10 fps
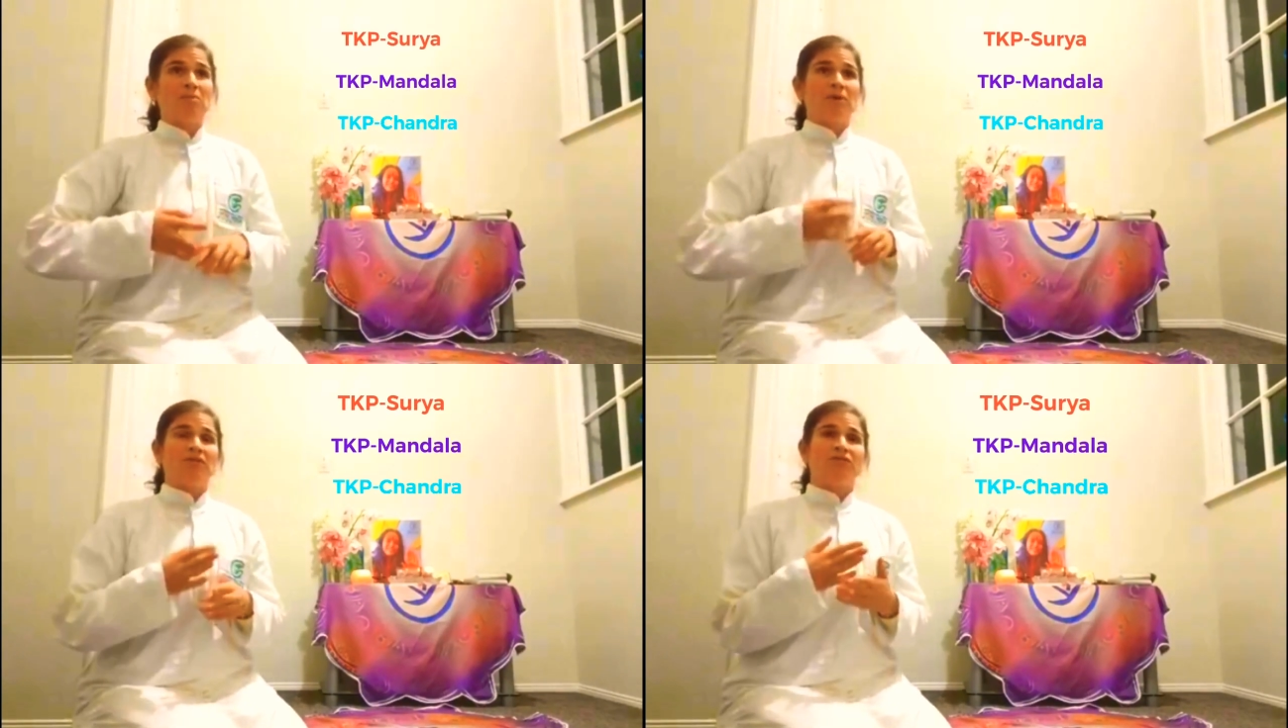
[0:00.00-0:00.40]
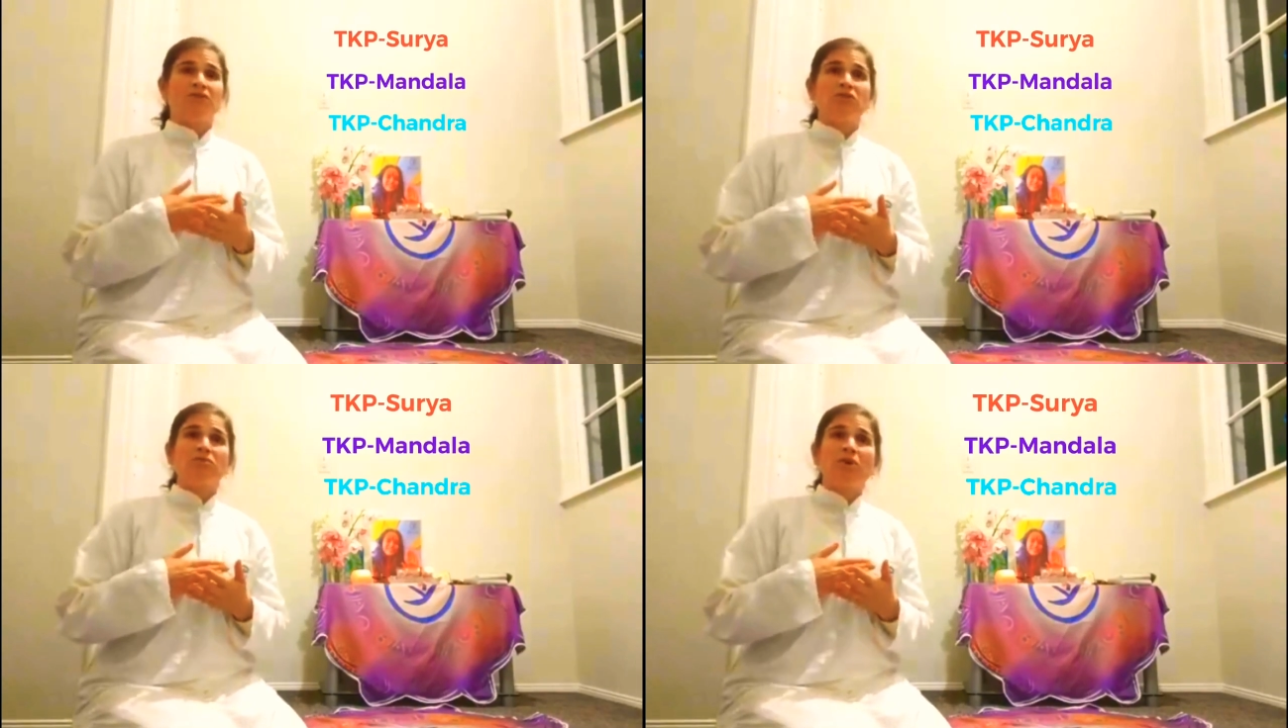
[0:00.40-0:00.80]
But
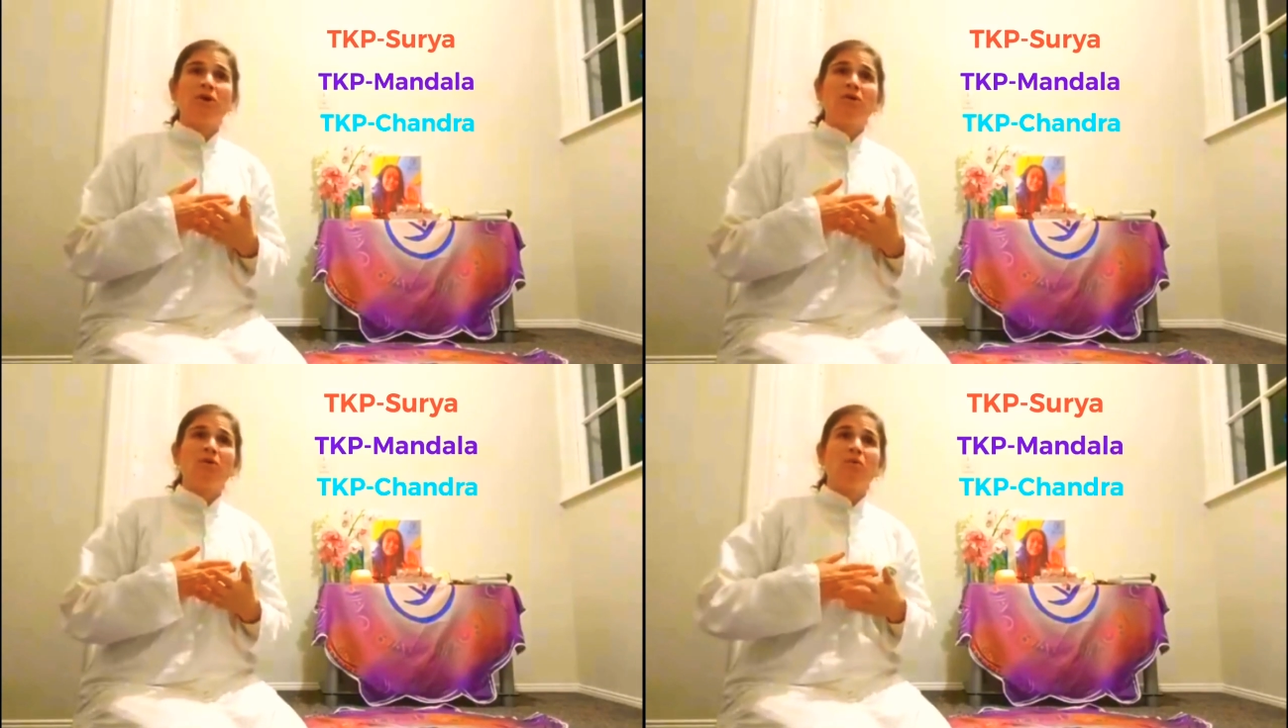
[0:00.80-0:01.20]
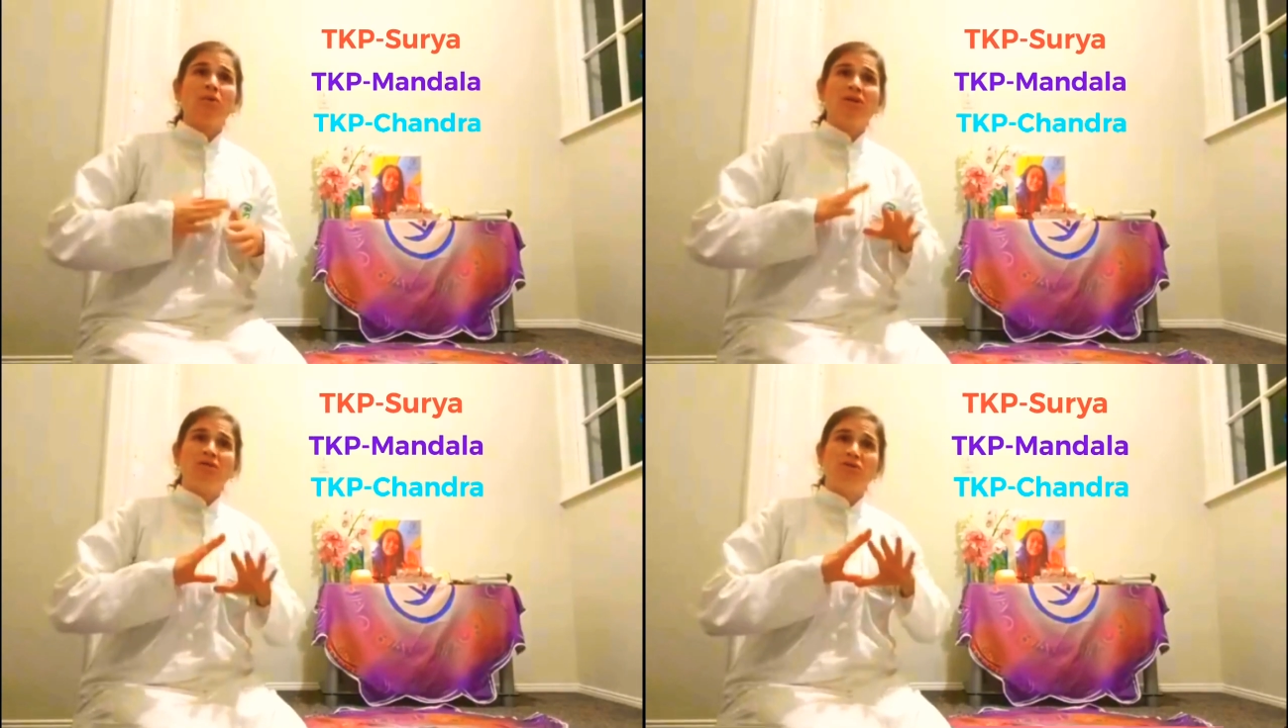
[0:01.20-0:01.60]
first of all, we
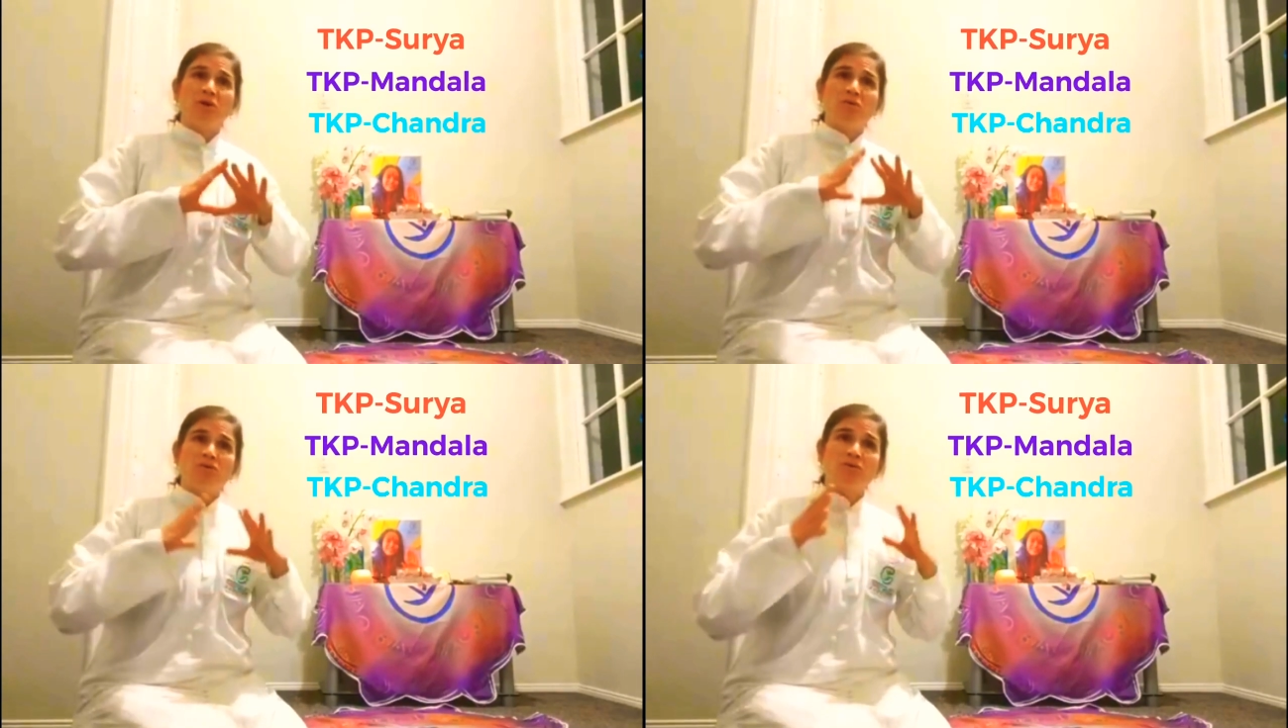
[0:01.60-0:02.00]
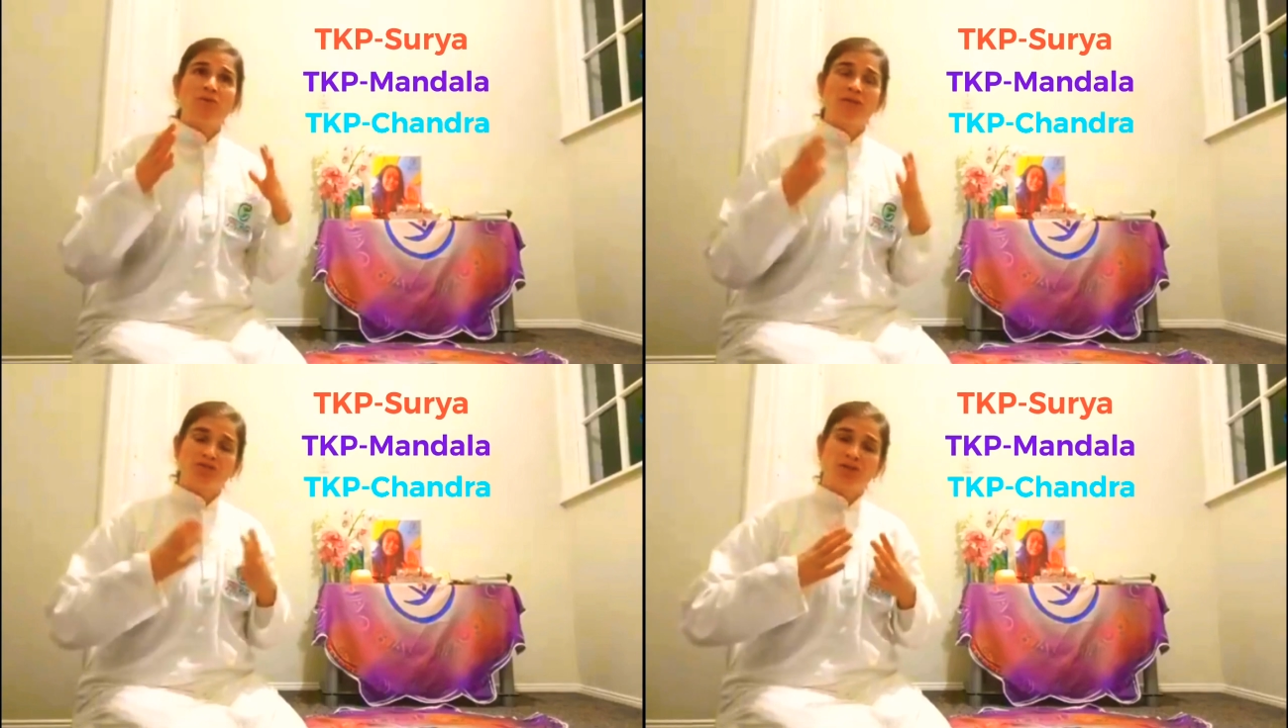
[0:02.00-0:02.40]
need to go through
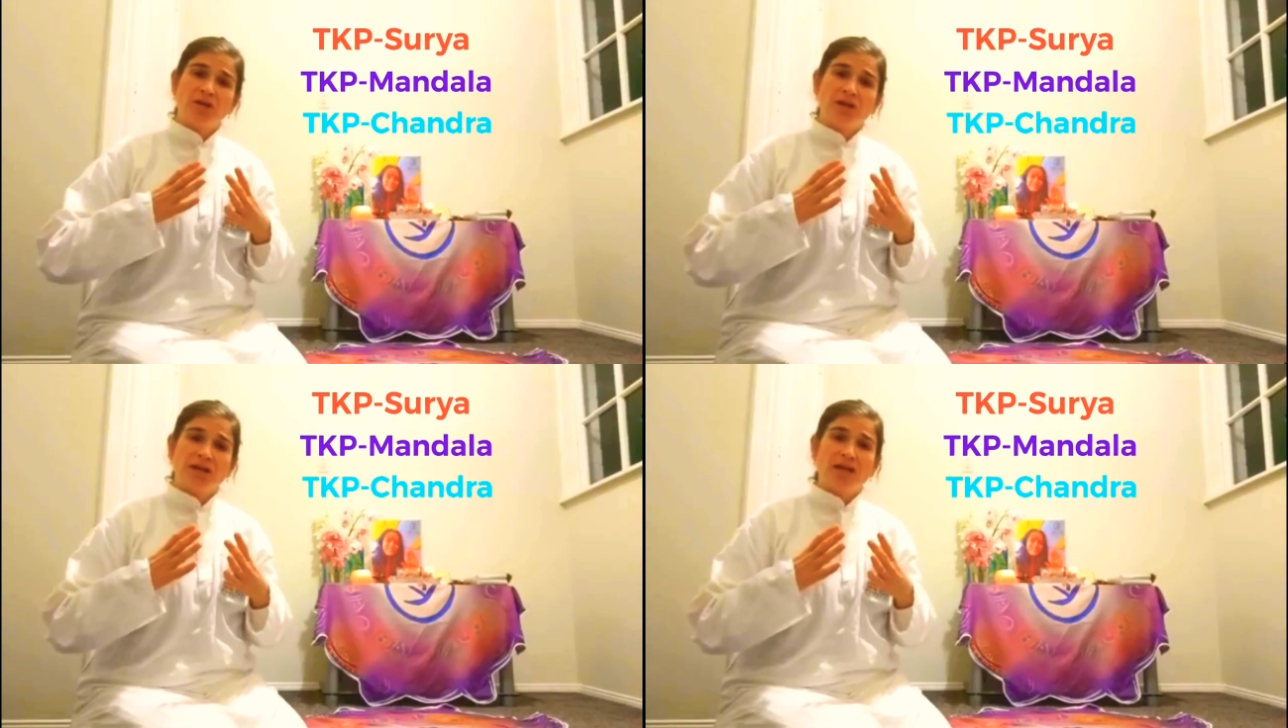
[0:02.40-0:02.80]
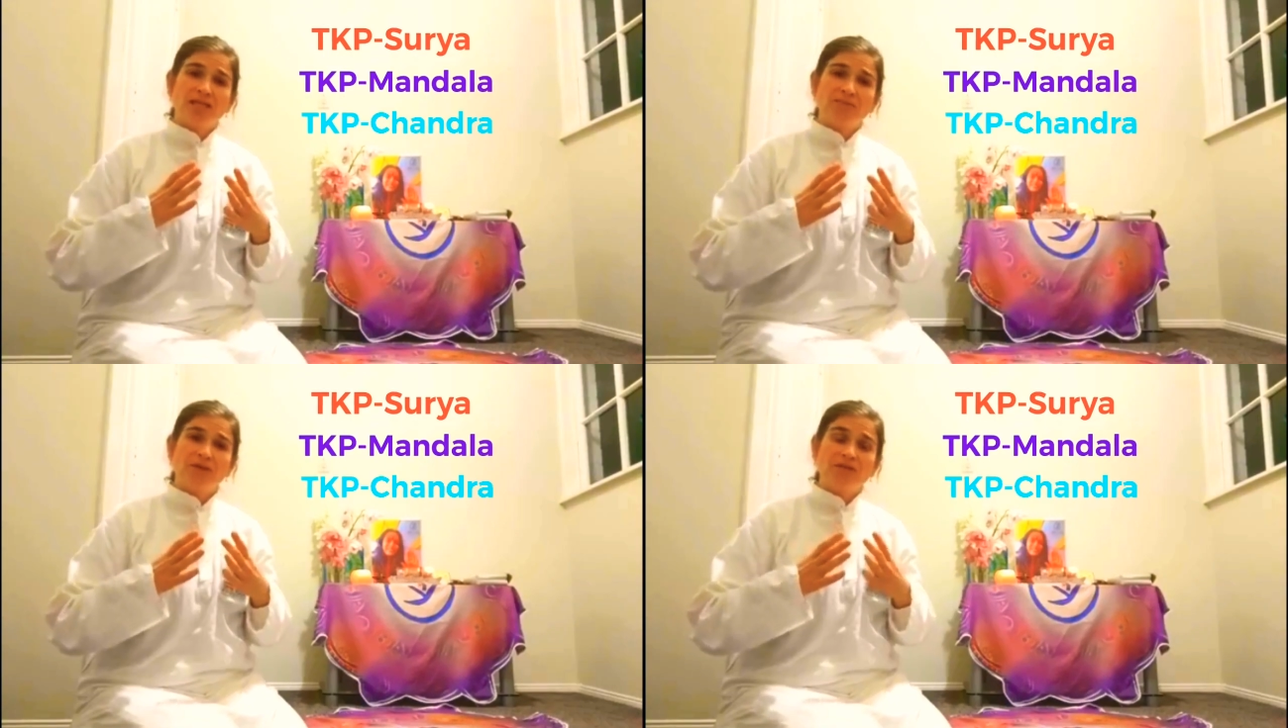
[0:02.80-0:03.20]
the general
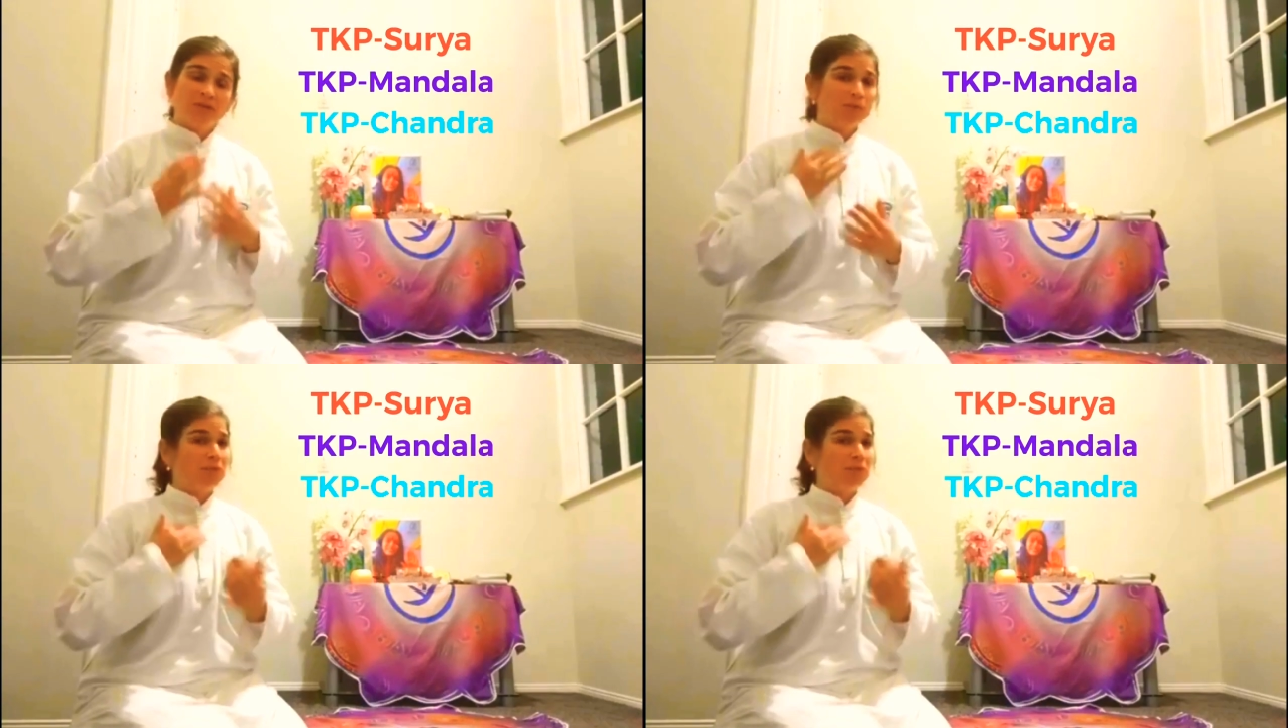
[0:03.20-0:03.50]
aspects